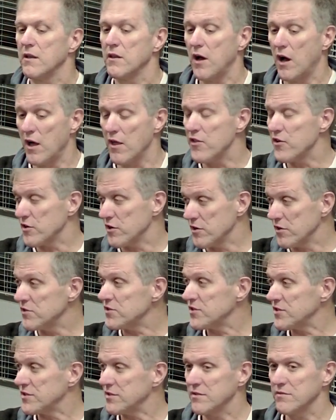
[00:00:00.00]

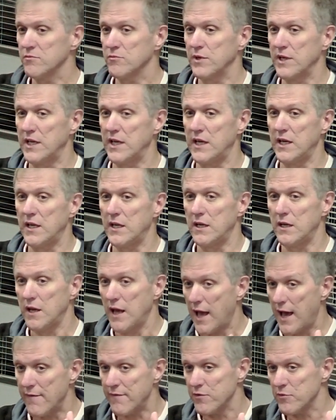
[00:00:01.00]
Others, we
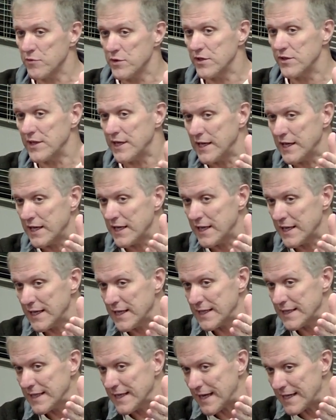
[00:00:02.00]
haven't really
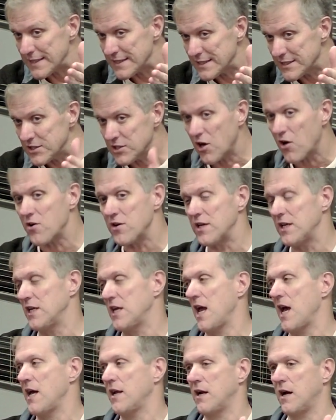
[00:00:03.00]
got started
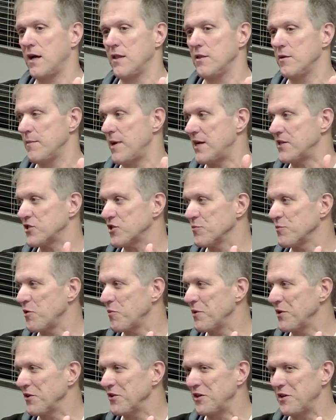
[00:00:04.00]
yet on the master
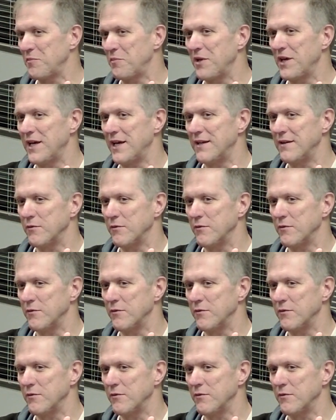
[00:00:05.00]
mobility plan.